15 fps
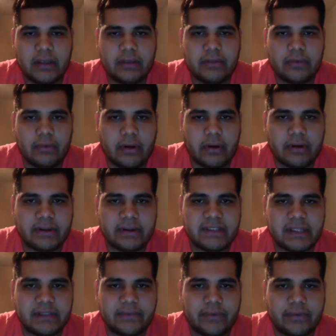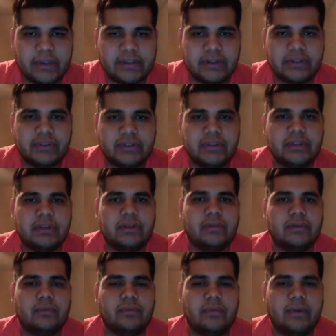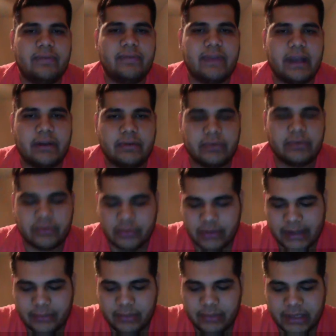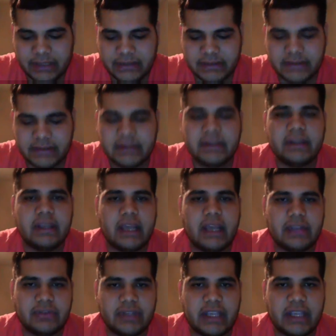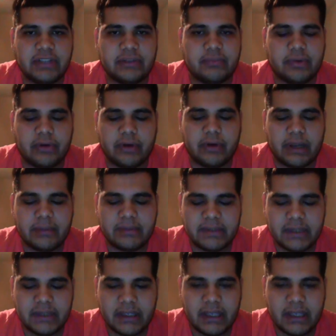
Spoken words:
Through our extensive research, we found crime rates, education programs,